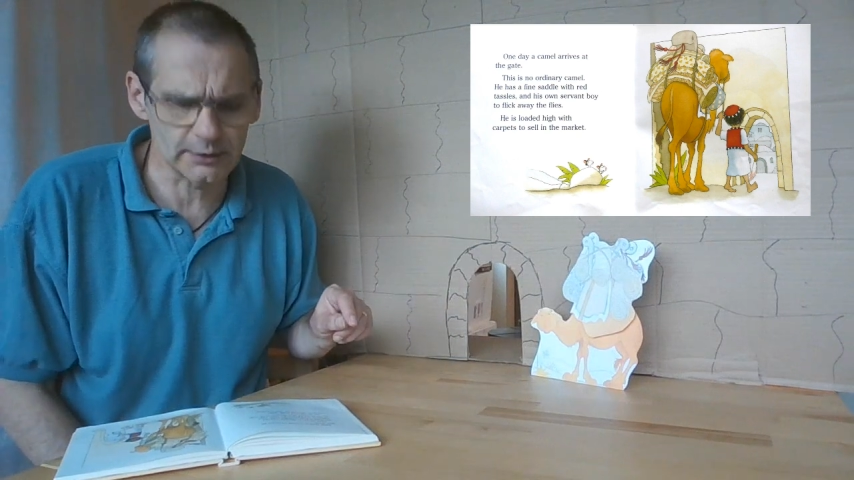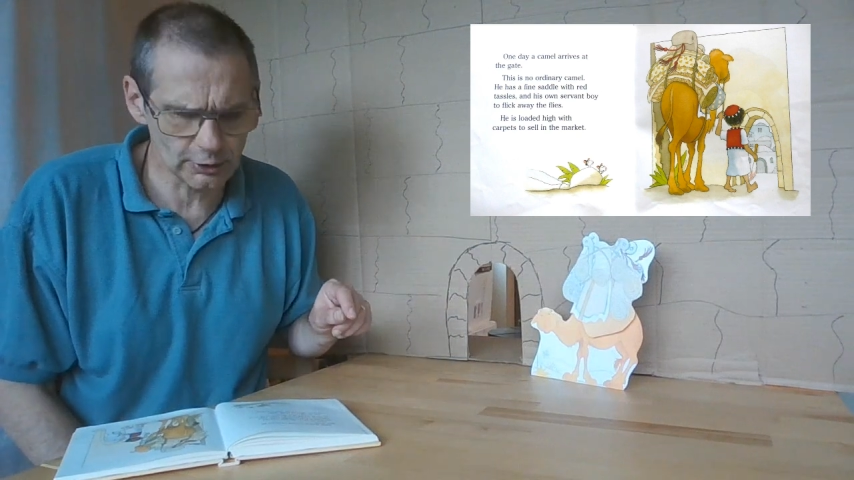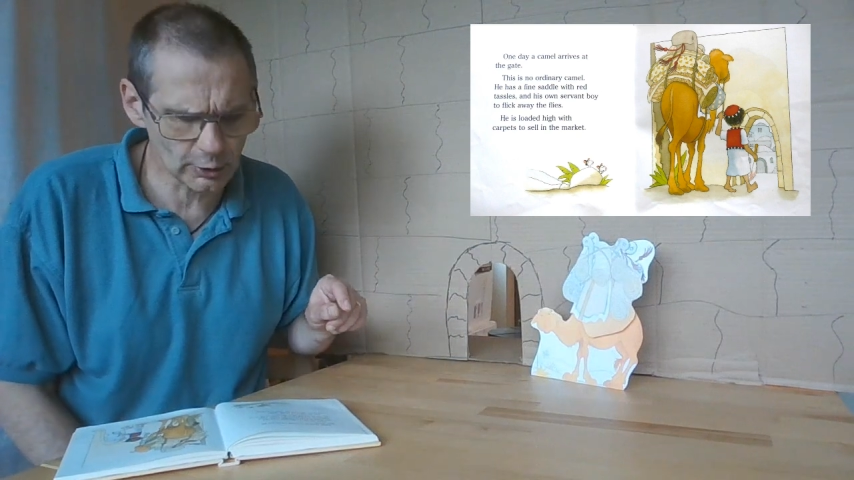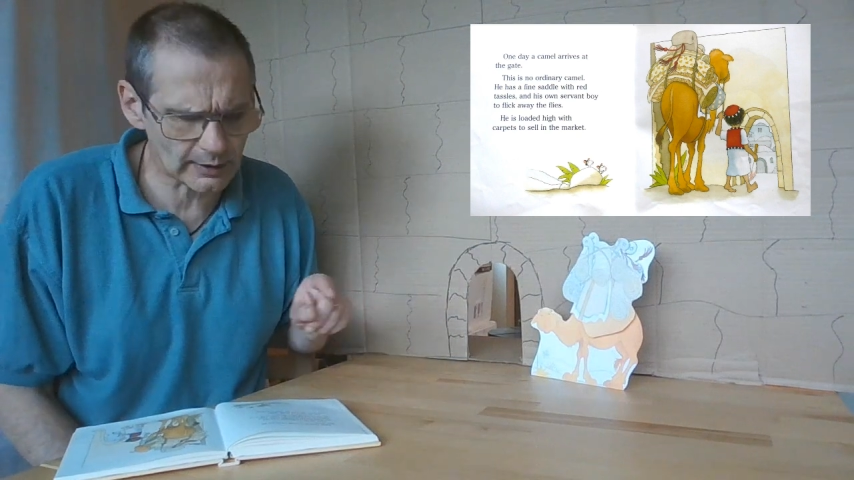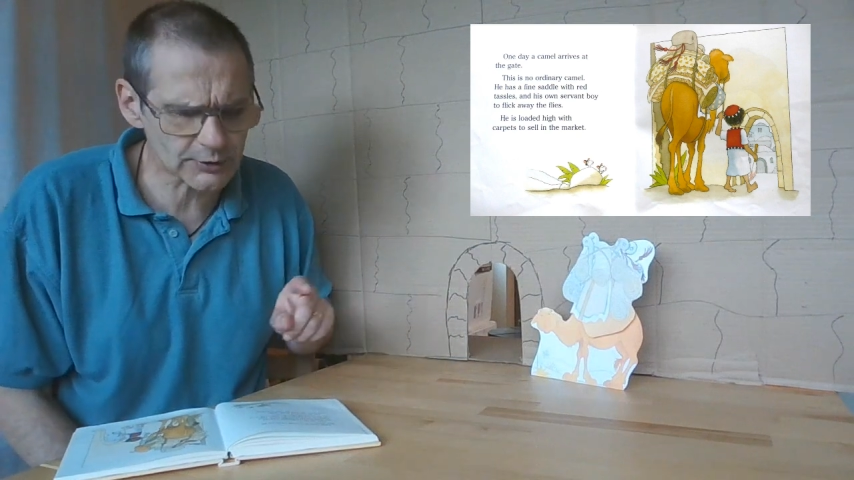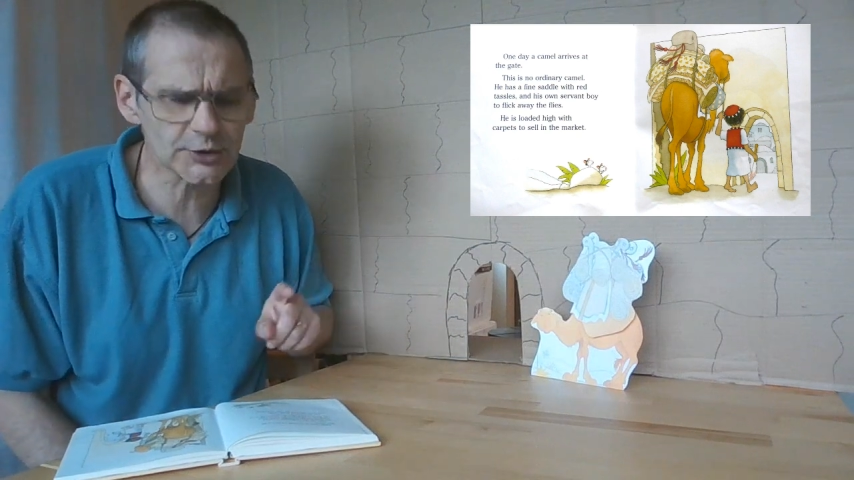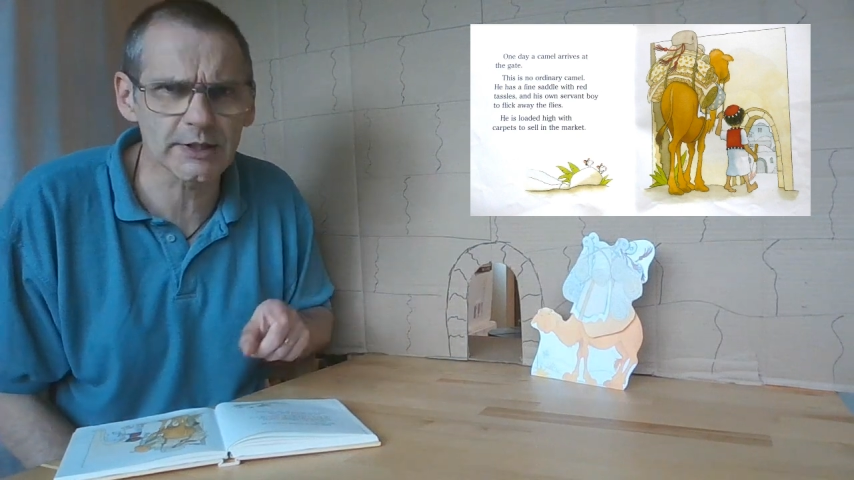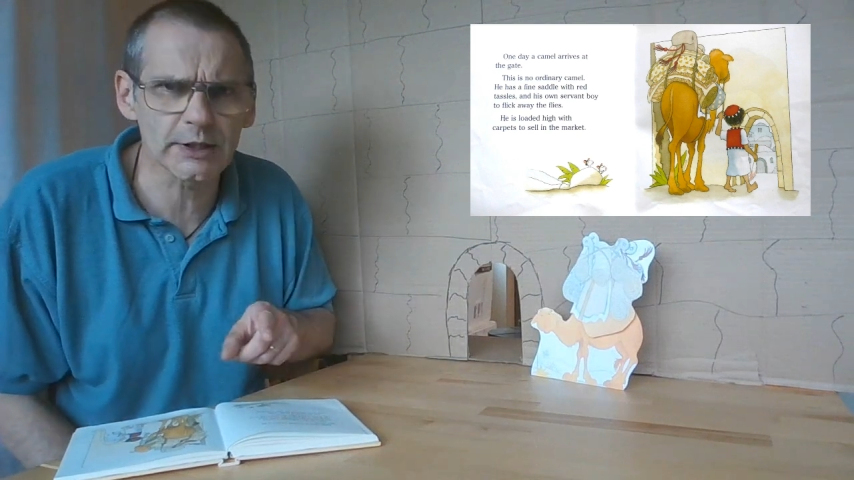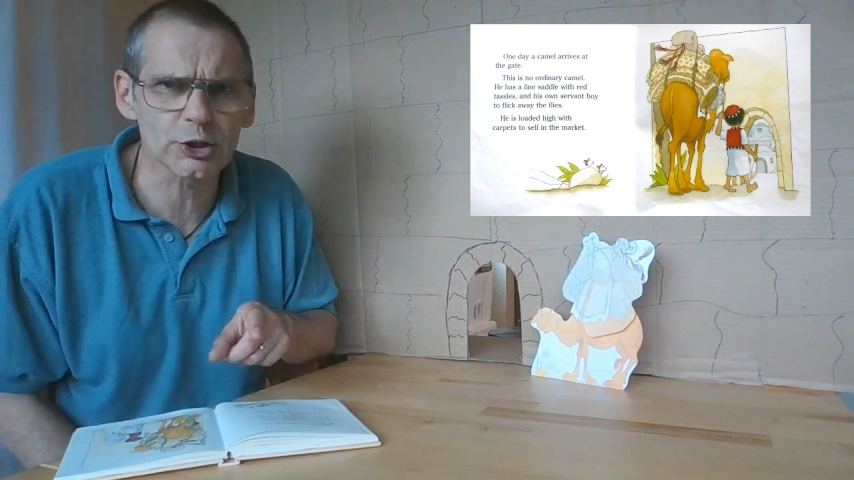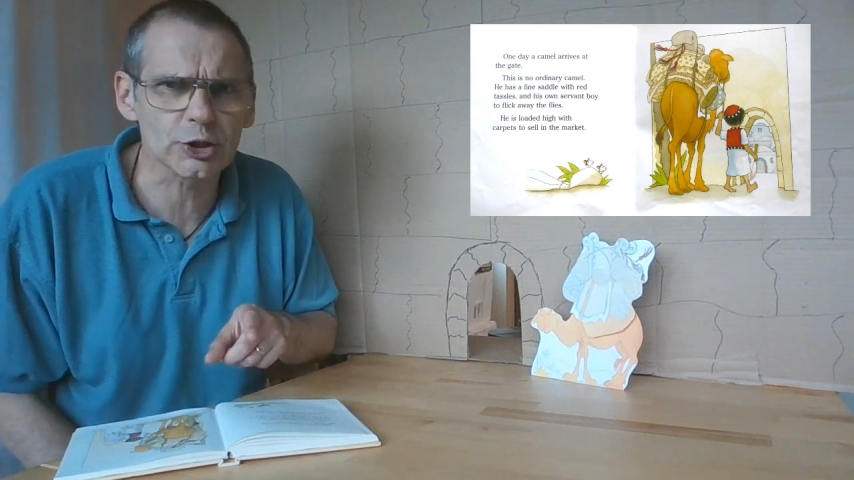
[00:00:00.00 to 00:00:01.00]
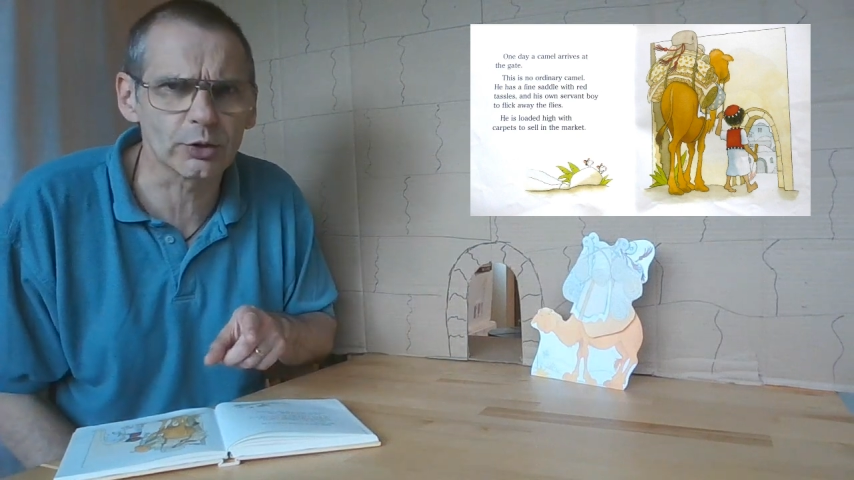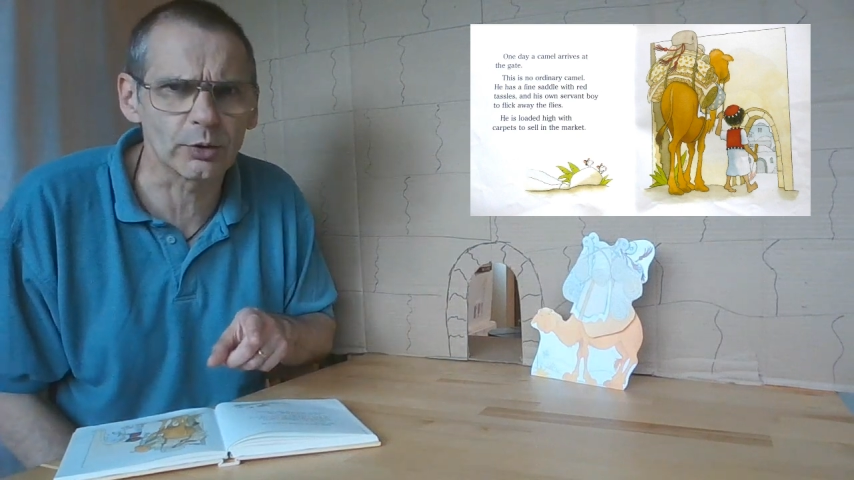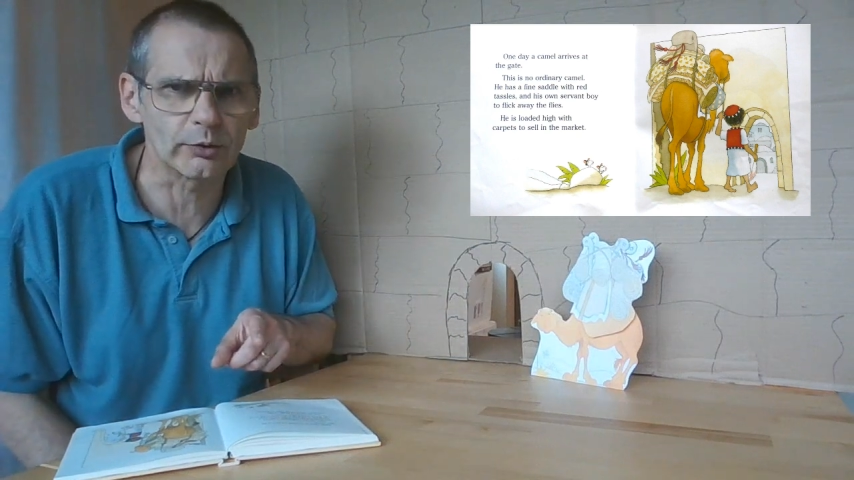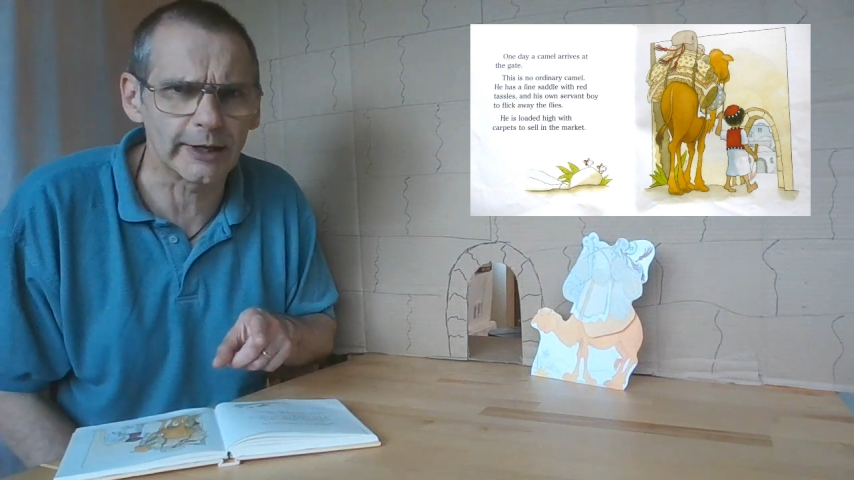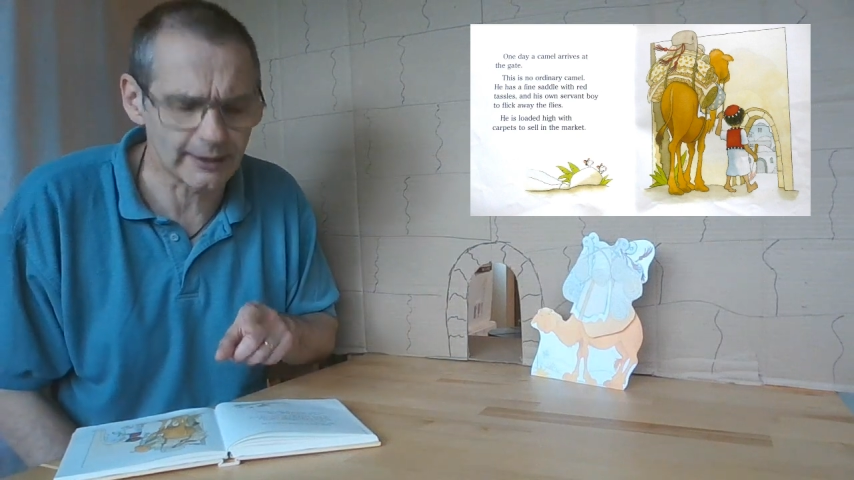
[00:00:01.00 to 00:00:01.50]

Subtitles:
Who else is in the story?